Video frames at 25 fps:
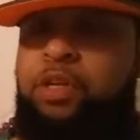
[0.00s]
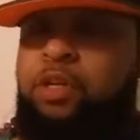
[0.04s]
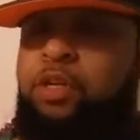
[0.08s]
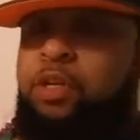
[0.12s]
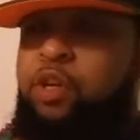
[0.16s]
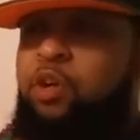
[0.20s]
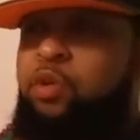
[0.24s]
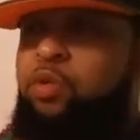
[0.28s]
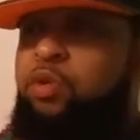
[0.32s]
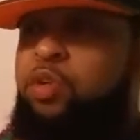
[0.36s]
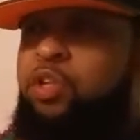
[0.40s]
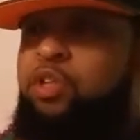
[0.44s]
You
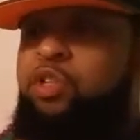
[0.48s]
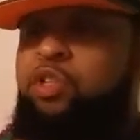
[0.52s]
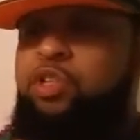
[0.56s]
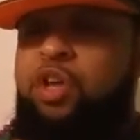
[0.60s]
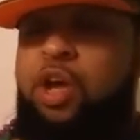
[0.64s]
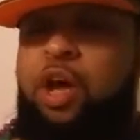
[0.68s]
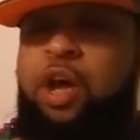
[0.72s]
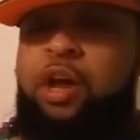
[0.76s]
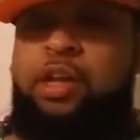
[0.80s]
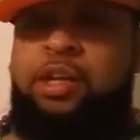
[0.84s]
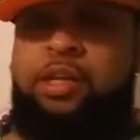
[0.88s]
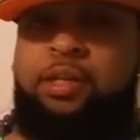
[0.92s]
know,
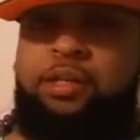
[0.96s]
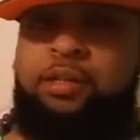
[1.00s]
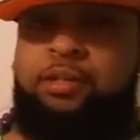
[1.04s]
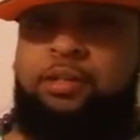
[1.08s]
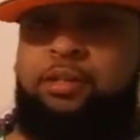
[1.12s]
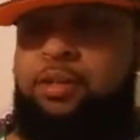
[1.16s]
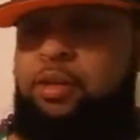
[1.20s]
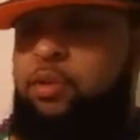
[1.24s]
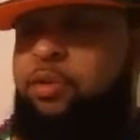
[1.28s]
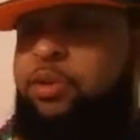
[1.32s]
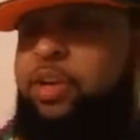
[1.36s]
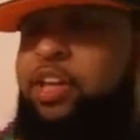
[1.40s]

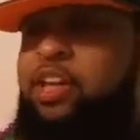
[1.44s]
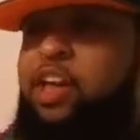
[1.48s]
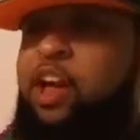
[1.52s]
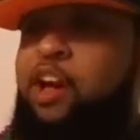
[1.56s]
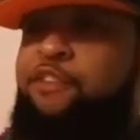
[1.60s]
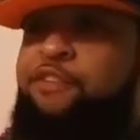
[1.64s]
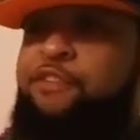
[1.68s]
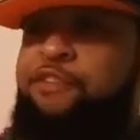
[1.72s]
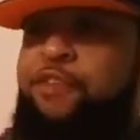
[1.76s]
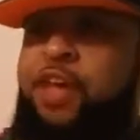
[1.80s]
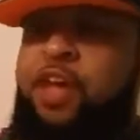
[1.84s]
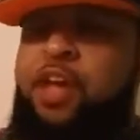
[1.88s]

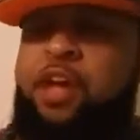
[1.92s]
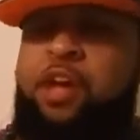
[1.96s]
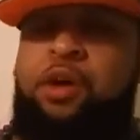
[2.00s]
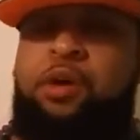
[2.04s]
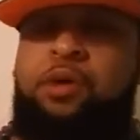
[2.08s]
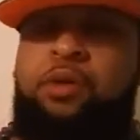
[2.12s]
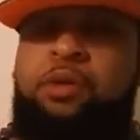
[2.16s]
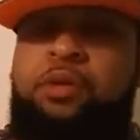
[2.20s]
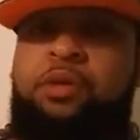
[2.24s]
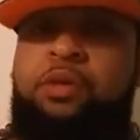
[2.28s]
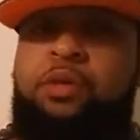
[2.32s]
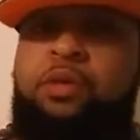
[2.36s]
y'all
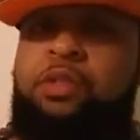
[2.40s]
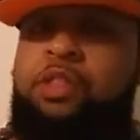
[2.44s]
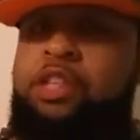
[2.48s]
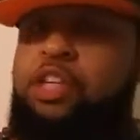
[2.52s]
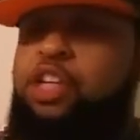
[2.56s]
failed.